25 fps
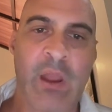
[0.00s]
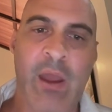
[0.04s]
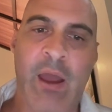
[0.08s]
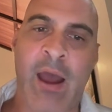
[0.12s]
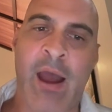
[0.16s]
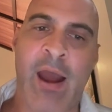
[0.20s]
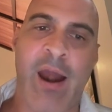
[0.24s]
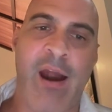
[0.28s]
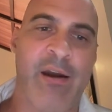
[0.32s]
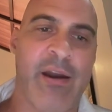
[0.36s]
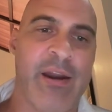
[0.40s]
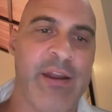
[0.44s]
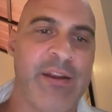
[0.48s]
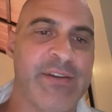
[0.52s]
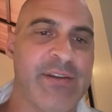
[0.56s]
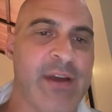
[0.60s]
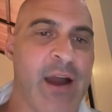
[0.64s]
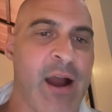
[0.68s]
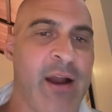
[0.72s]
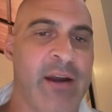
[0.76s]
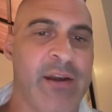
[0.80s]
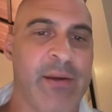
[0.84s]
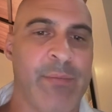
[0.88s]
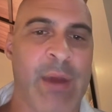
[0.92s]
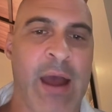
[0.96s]
I already
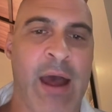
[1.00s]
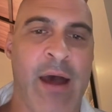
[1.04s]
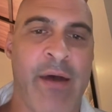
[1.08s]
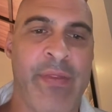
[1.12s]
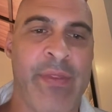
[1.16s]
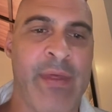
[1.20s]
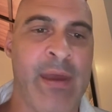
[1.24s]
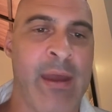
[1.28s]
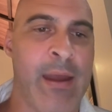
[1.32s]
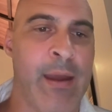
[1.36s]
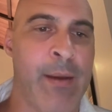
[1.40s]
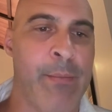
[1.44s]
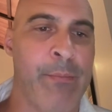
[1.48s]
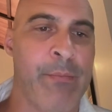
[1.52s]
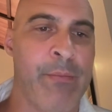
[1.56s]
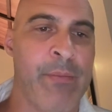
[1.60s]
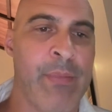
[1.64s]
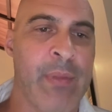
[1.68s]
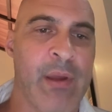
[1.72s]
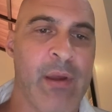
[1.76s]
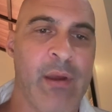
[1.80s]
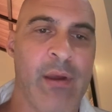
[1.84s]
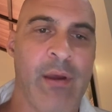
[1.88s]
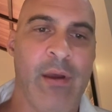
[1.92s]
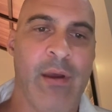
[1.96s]
talked about them.
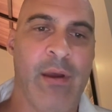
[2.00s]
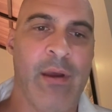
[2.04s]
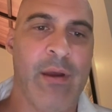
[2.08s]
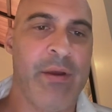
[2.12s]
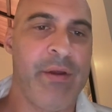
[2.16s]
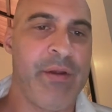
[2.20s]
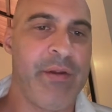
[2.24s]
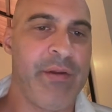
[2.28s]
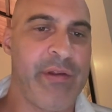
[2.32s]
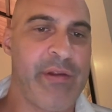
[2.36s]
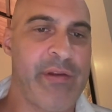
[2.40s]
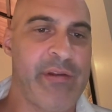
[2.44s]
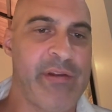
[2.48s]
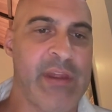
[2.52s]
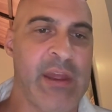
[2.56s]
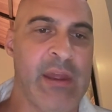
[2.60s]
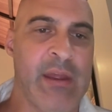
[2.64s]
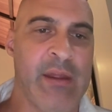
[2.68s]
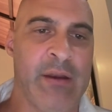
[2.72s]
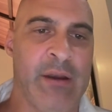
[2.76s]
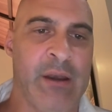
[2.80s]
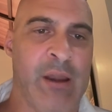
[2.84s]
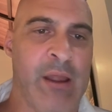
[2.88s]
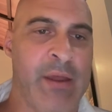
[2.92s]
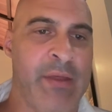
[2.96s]

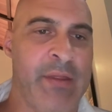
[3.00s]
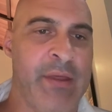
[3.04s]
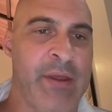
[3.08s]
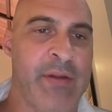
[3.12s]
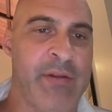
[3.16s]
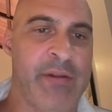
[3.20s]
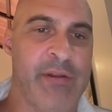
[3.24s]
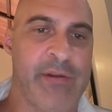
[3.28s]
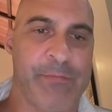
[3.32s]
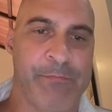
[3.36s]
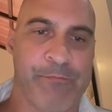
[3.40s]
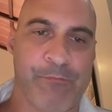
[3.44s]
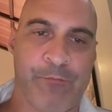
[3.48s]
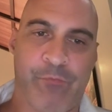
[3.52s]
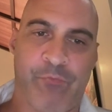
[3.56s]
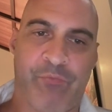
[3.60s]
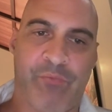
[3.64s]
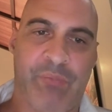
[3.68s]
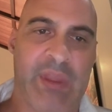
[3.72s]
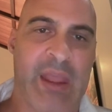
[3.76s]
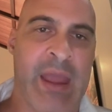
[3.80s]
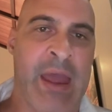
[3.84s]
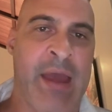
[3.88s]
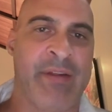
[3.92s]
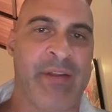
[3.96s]
Look at this.
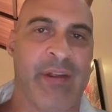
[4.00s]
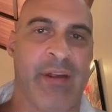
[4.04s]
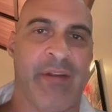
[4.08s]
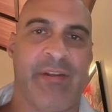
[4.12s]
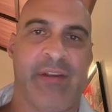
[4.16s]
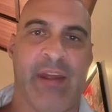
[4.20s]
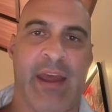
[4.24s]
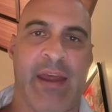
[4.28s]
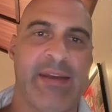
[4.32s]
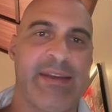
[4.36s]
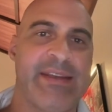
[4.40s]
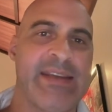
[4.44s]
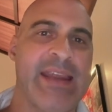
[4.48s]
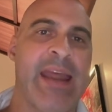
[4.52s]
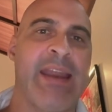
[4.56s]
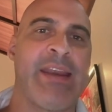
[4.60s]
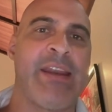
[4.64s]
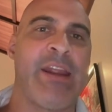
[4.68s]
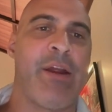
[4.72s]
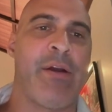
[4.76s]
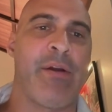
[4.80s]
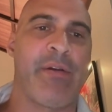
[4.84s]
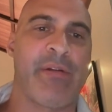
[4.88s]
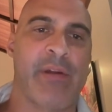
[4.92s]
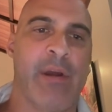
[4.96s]
As I said, 10
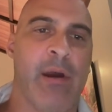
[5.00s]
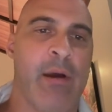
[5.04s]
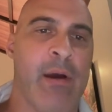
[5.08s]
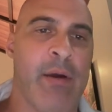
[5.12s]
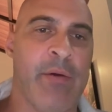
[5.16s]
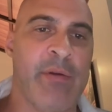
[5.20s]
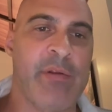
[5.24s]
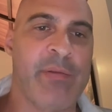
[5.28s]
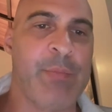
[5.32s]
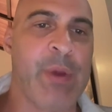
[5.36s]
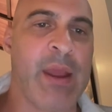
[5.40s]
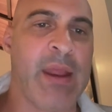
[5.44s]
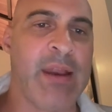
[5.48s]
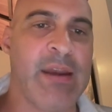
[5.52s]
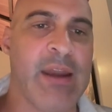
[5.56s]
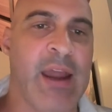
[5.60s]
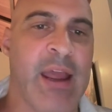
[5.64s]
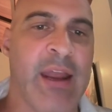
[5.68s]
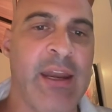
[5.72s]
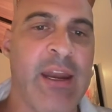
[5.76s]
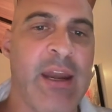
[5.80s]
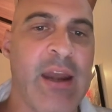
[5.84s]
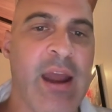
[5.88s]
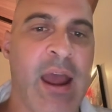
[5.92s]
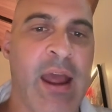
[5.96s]
years ago, I was paying
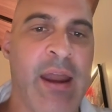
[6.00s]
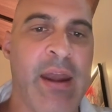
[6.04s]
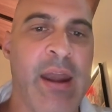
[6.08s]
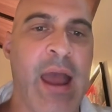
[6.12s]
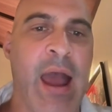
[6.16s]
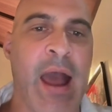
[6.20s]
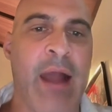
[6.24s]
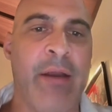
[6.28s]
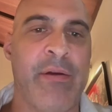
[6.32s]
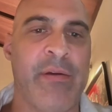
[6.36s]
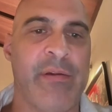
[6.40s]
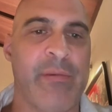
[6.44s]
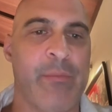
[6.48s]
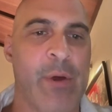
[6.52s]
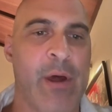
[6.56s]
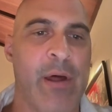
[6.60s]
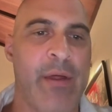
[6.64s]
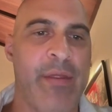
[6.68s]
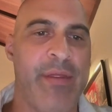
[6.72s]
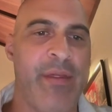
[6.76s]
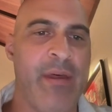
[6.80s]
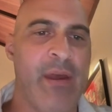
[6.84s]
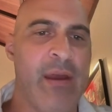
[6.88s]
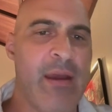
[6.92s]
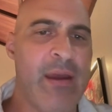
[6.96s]
$99 a
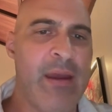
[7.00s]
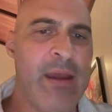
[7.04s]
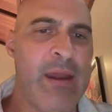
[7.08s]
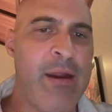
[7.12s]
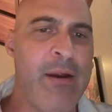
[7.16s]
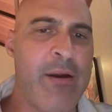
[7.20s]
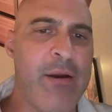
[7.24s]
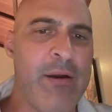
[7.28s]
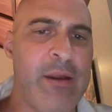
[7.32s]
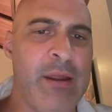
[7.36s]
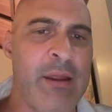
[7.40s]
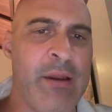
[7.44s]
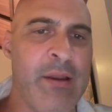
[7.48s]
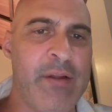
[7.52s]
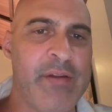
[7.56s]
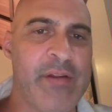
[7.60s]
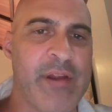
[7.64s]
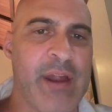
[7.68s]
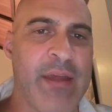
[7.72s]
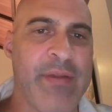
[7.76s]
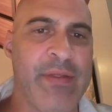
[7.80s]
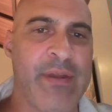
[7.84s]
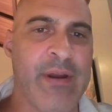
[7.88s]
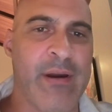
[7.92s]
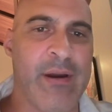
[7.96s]
month. Here, it looks
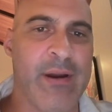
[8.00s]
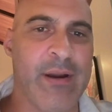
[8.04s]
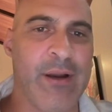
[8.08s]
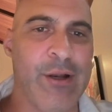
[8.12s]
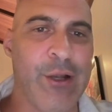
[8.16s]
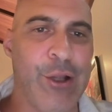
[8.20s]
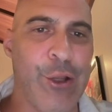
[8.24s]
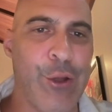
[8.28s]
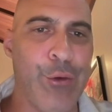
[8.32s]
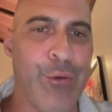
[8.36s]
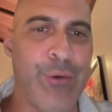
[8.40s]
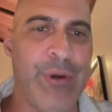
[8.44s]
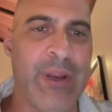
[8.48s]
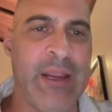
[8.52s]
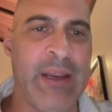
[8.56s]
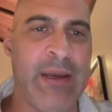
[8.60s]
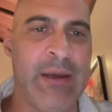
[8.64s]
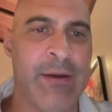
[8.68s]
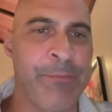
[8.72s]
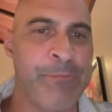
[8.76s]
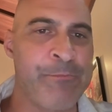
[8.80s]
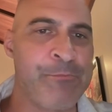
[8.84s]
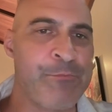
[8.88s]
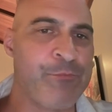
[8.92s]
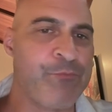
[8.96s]
like they're
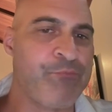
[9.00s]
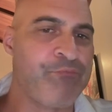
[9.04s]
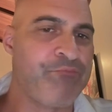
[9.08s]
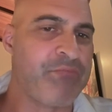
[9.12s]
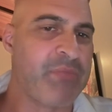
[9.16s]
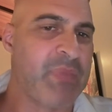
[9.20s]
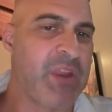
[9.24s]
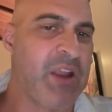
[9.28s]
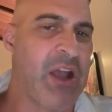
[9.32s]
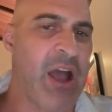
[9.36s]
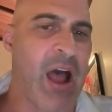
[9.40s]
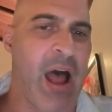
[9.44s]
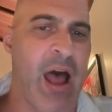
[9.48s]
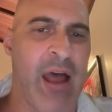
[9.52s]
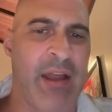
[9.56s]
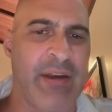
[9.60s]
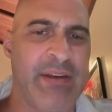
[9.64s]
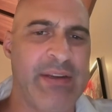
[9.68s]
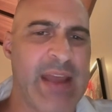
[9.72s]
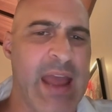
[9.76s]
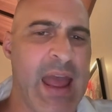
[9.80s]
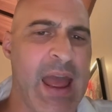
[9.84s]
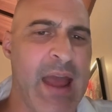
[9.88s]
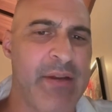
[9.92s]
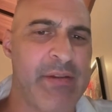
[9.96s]
including
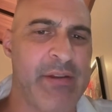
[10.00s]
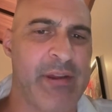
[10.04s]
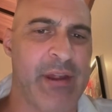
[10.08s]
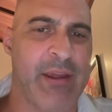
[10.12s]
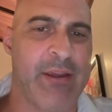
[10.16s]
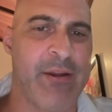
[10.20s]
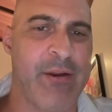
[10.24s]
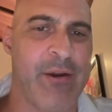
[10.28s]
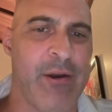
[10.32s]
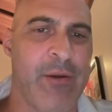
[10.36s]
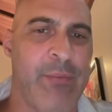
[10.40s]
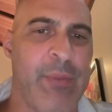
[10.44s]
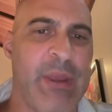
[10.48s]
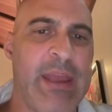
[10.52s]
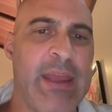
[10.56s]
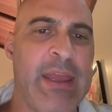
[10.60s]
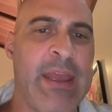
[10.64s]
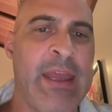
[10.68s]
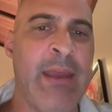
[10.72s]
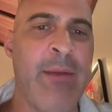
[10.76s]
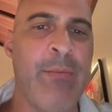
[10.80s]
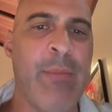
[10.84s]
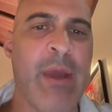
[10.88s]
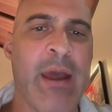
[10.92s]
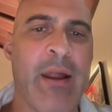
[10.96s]
contacts, like you're going to
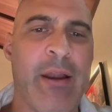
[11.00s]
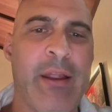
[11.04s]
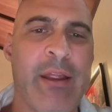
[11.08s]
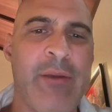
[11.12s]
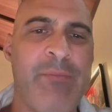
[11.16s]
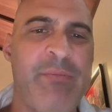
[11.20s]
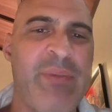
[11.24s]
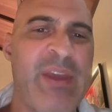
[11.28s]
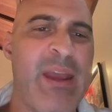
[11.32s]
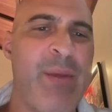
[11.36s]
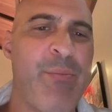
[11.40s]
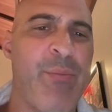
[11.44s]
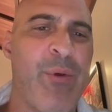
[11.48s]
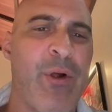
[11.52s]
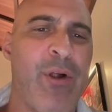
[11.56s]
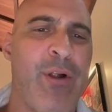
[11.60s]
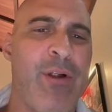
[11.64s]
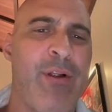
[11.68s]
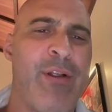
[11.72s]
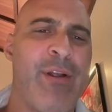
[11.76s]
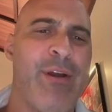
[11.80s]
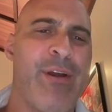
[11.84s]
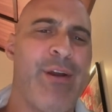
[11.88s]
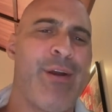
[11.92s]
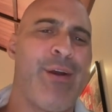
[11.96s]
be emailing
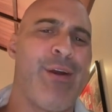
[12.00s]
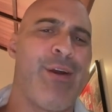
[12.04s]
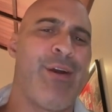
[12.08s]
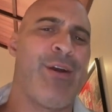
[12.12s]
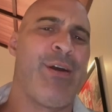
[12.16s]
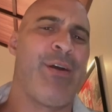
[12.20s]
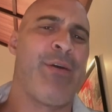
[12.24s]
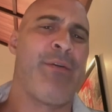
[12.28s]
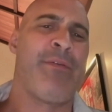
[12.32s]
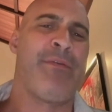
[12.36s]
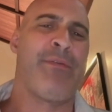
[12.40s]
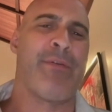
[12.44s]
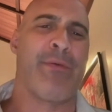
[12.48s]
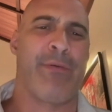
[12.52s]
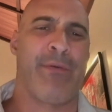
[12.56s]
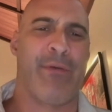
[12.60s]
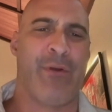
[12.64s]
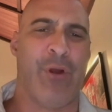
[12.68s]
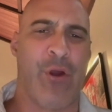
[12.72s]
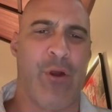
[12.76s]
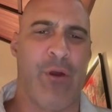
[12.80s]
people for